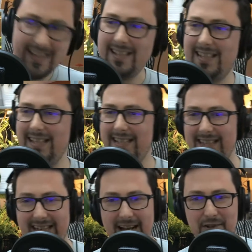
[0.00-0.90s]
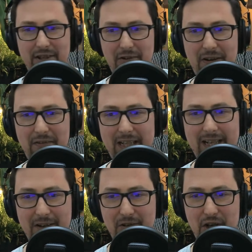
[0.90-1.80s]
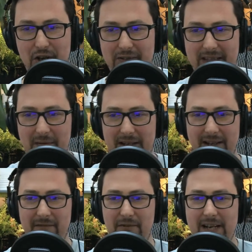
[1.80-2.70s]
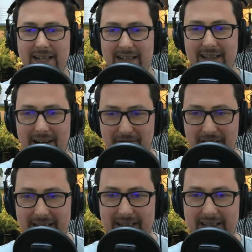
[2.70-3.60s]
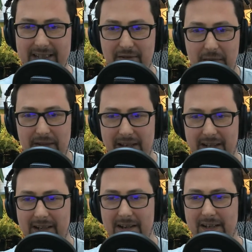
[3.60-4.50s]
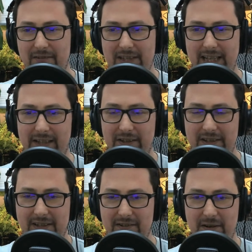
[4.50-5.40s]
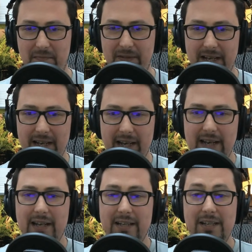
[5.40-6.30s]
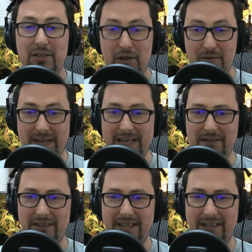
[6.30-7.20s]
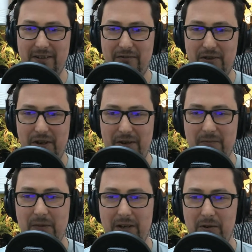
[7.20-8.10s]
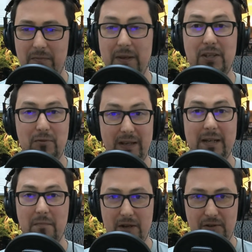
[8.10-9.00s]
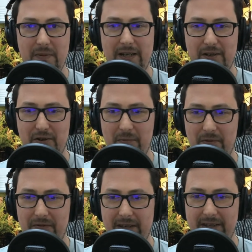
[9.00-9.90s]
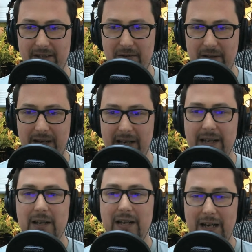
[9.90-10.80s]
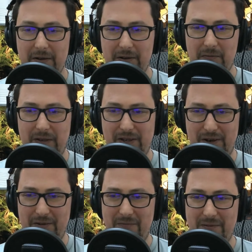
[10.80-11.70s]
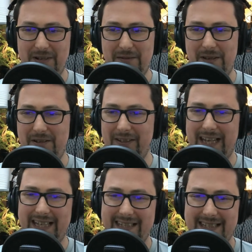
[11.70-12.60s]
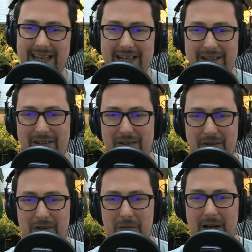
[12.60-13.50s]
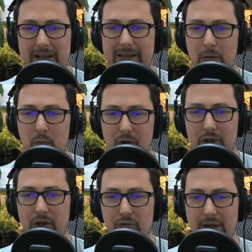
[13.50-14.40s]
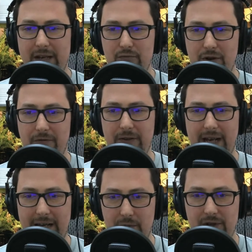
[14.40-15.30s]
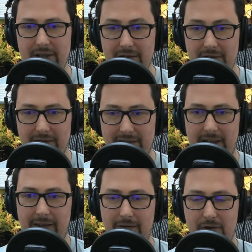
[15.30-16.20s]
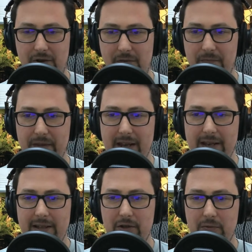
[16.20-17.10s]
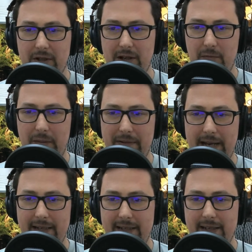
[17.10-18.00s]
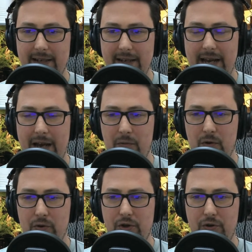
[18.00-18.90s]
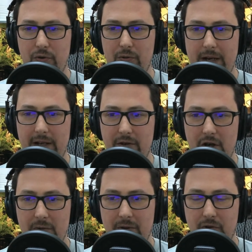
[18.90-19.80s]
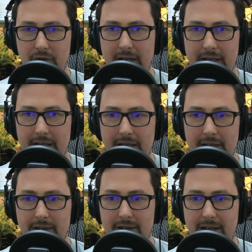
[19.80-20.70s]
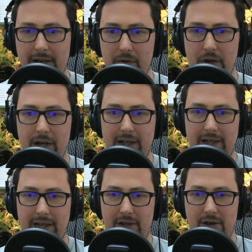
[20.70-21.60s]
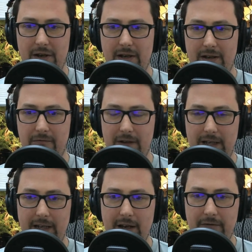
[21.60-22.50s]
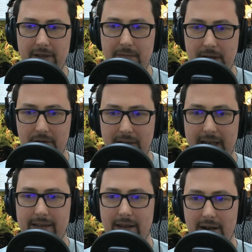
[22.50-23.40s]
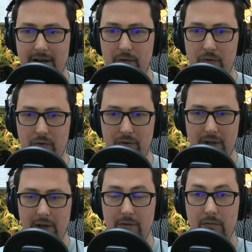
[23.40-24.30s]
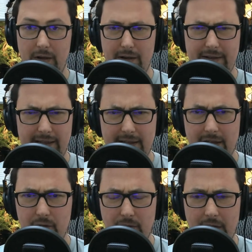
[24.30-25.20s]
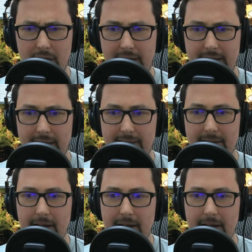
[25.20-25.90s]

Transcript: This is the downside of having a live show. Damn it! I've written a script and I can't even stick to the script. Tune in on 6th of June when I'll be doing a much better job of this, I swear. And I'll be joined by my special guests to talk about the World Green Roof Day, which is on the 6th of June. It's almost like we planned it. And we'll also talk about urban greening and sustainable architecture. And funnily enough, the special guests are all, well, I think they're all architects.